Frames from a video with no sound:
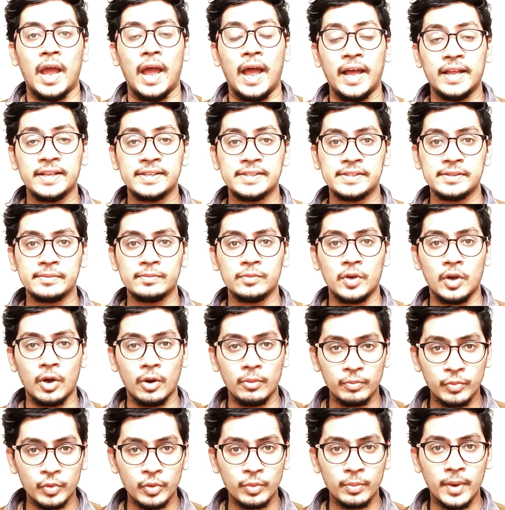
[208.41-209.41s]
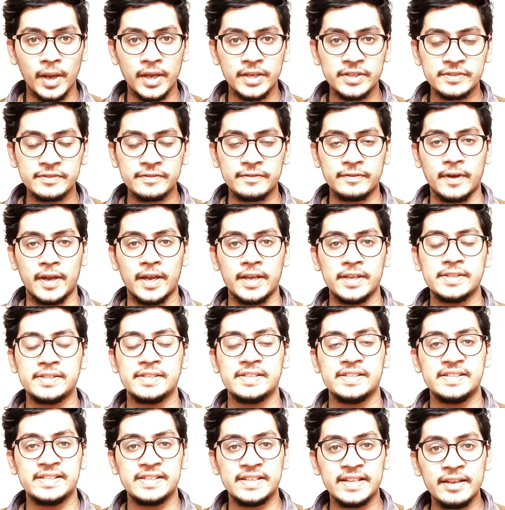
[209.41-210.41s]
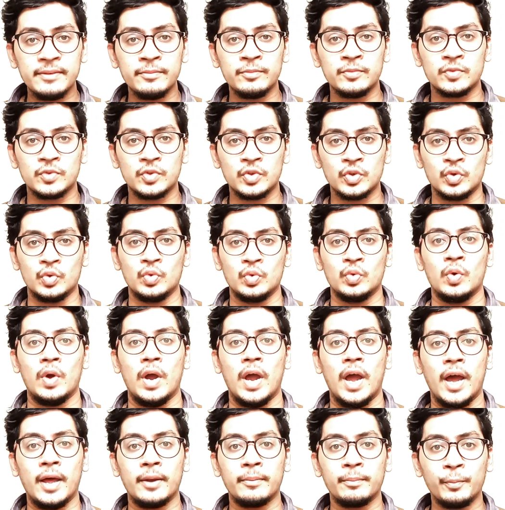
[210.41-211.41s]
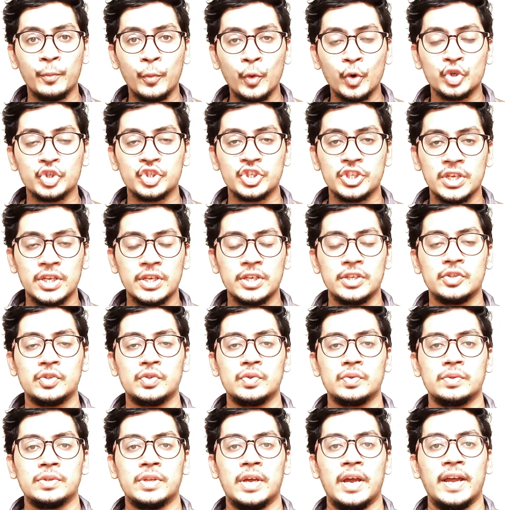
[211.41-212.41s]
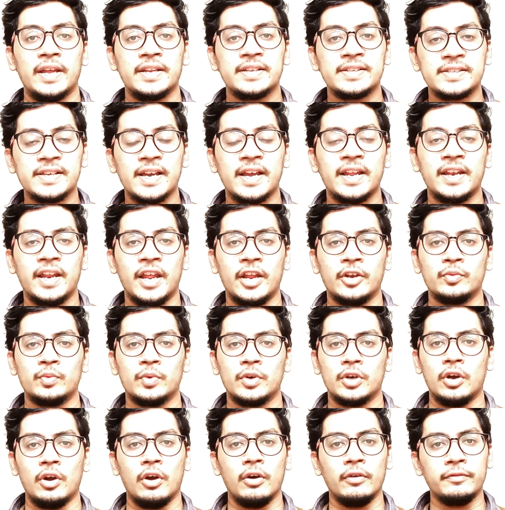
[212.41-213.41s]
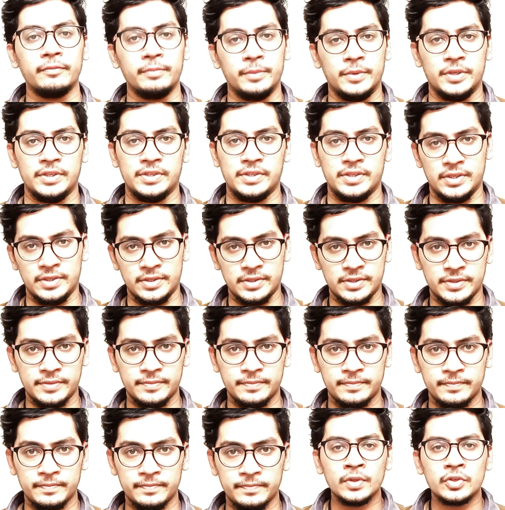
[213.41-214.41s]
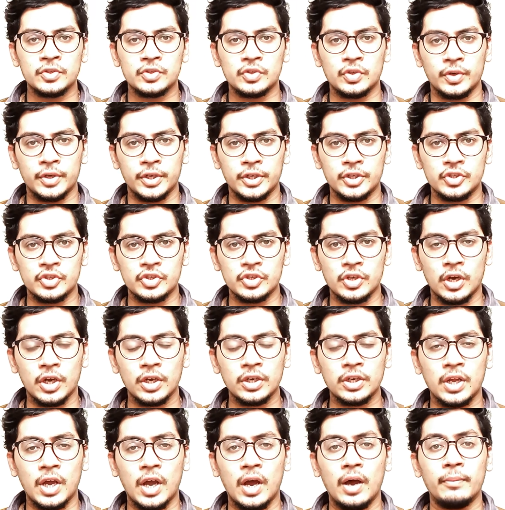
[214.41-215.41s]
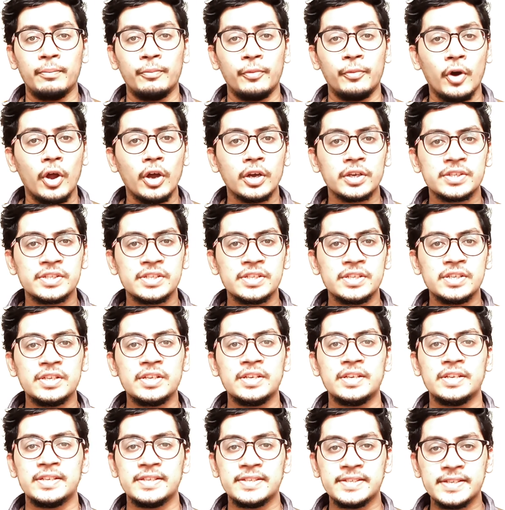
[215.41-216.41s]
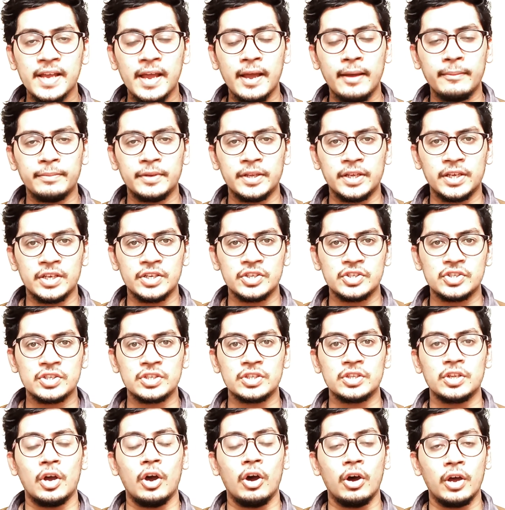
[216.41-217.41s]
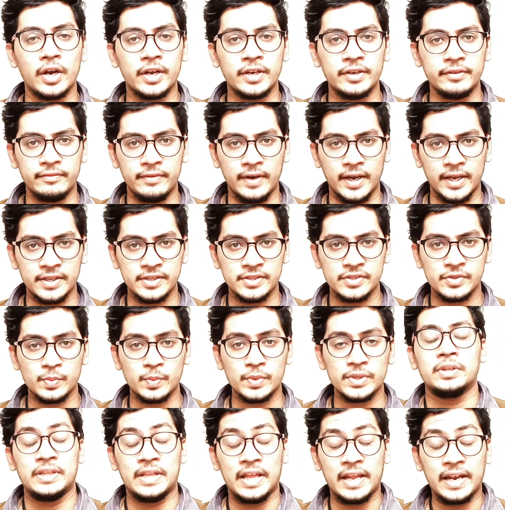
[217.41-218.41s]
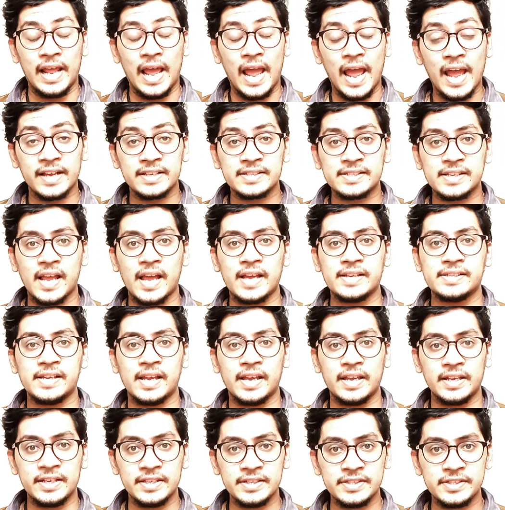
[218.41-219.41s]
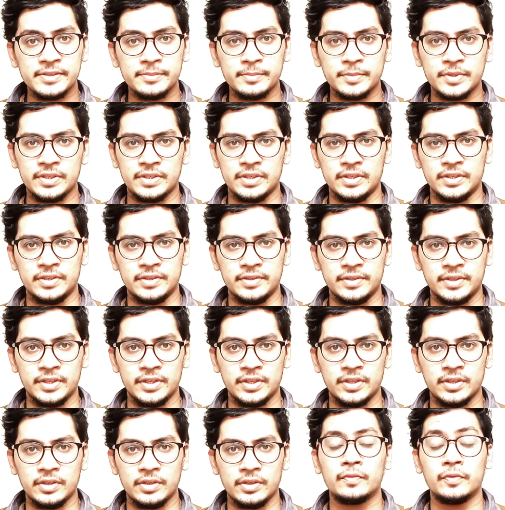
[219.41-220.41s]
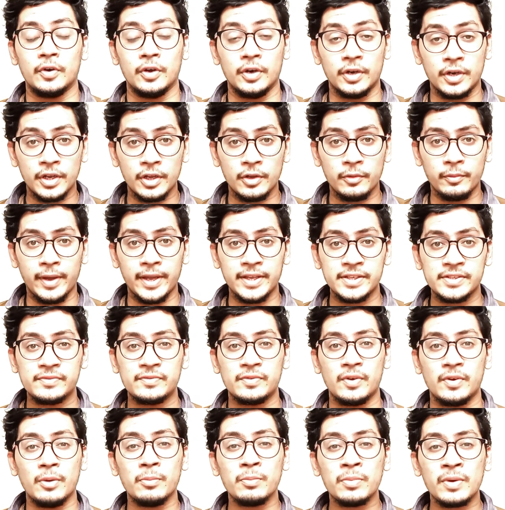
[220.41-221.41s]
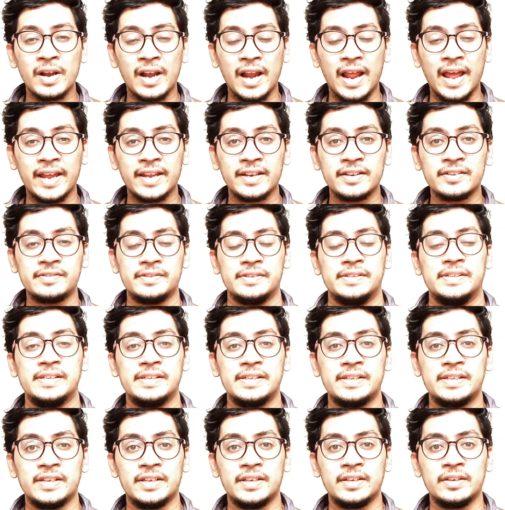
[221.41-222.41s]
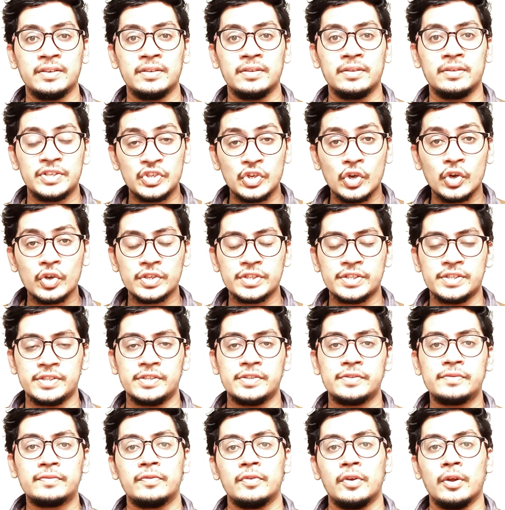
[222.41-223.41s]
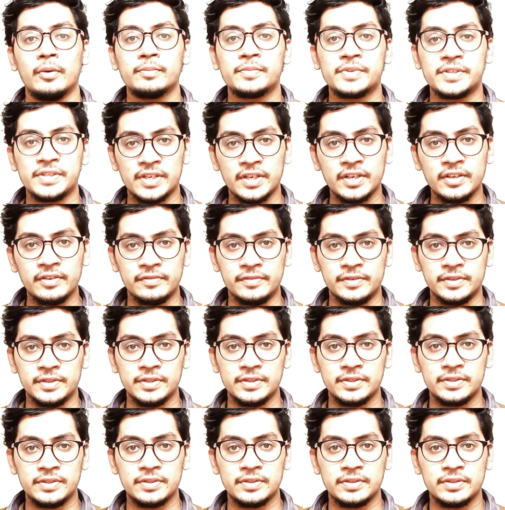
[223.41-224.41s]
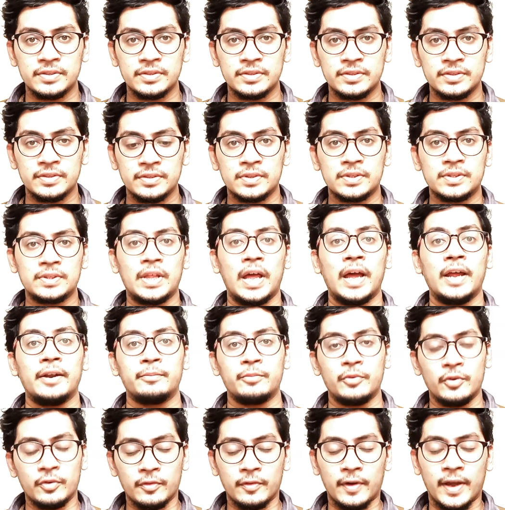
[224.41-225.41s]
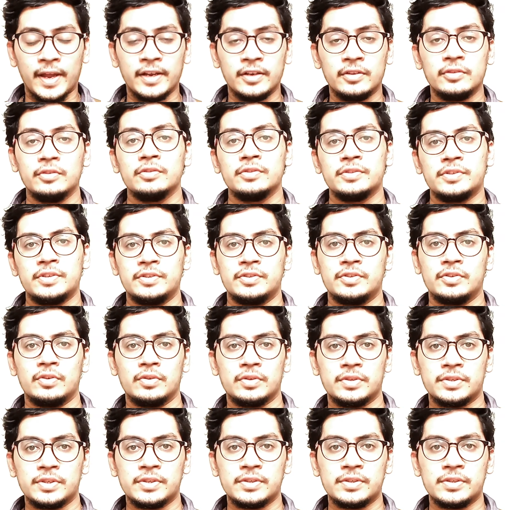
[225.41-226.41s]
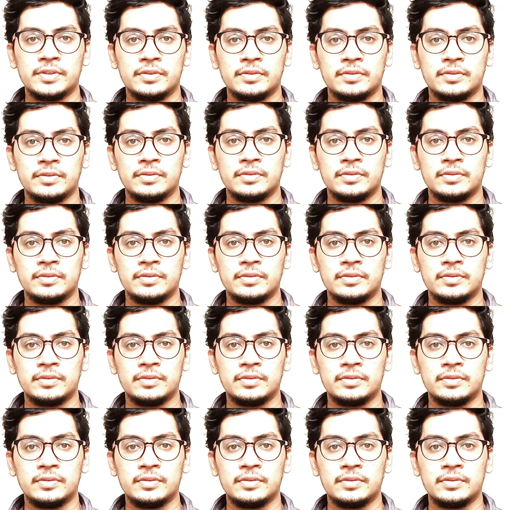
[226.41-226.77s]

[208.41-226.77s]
and some compromised files slip through and push into the entire network of PCs. So in short, a proxy is an application or a device that acts as an intermediary for requests from clients seeking resources from servers that provide those resources.